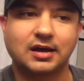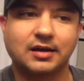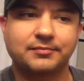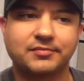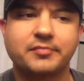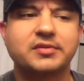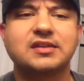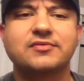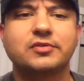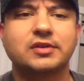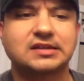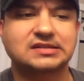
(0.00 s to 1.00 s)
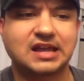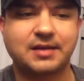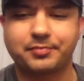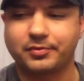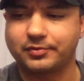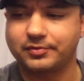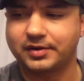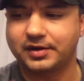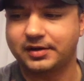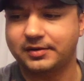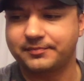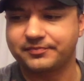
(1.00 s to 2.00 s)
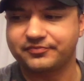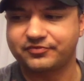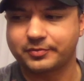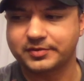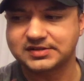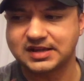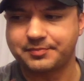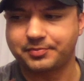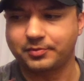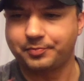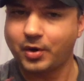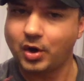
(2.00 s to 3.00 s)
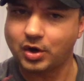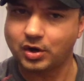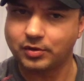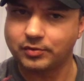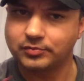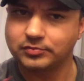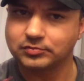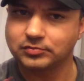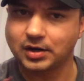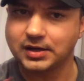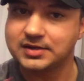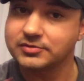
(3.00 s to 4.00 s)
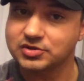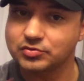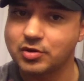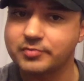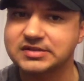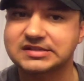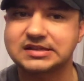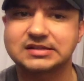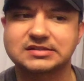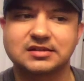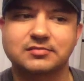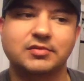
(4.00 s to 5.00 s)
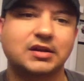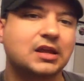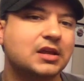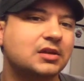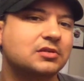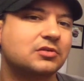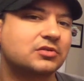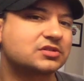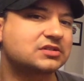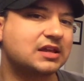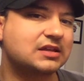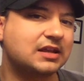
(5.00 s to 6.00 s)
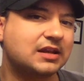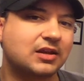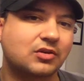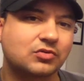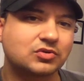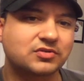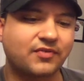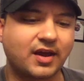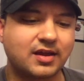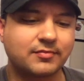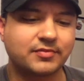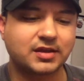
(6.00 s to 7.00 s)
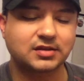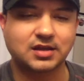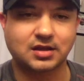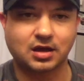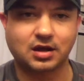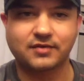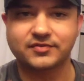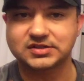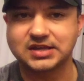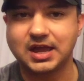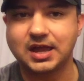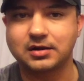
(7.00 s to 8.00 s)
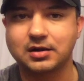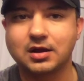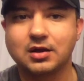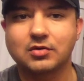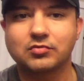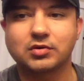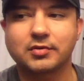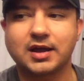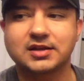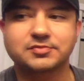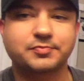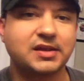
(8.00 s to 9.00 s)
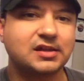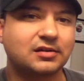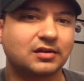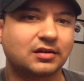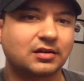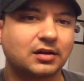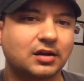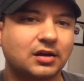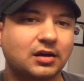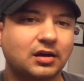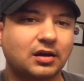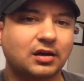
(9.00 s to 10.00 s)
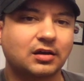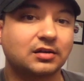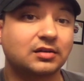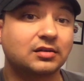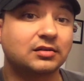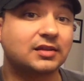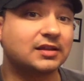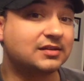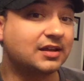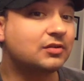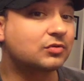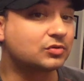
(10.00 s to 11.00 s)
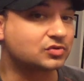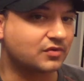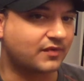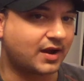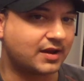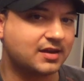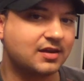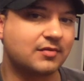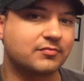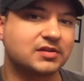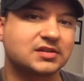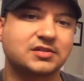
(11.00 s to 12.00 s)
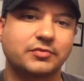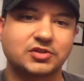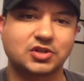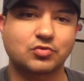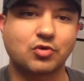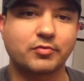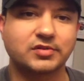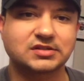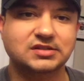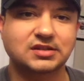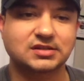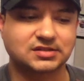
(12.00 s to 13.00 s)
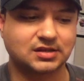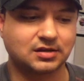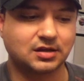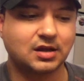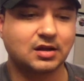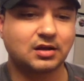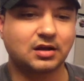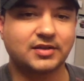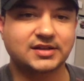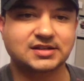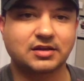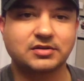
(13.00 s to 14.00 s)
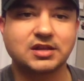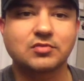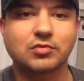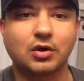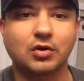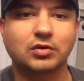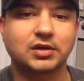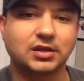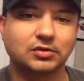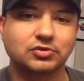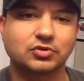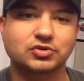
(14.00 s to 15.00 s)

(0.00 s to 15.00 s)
let me give you an example. For example, Paul, right? He was a Roman citizen, but notice they didn't crucify him. They cut off his head. Whereas Peter, they did crucify him because he wasn't a Roman citizen. That's how Nero killed those